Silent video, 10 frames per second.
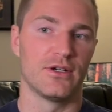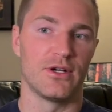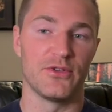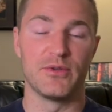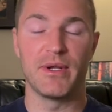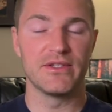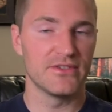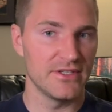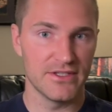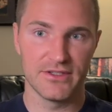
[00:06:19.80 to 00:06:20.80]
all the
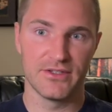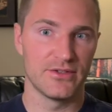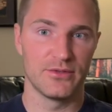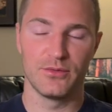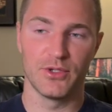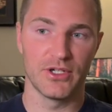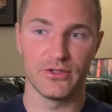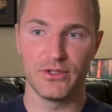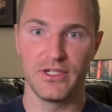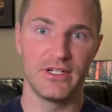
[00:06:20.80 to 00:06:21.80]
dependencies were
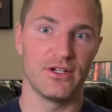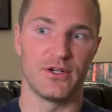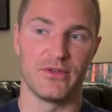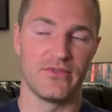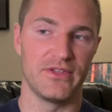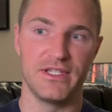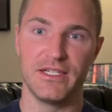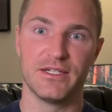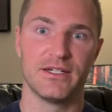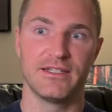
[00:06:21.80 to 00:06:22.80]
included, all
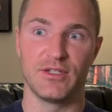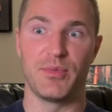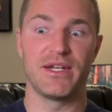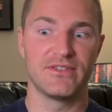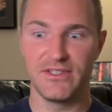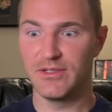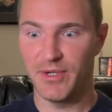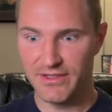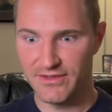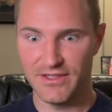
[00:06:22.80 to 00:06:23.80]
the dependencies,
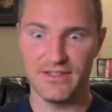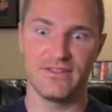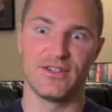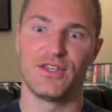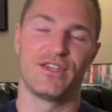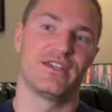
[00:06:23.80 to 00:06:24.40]
dependencies,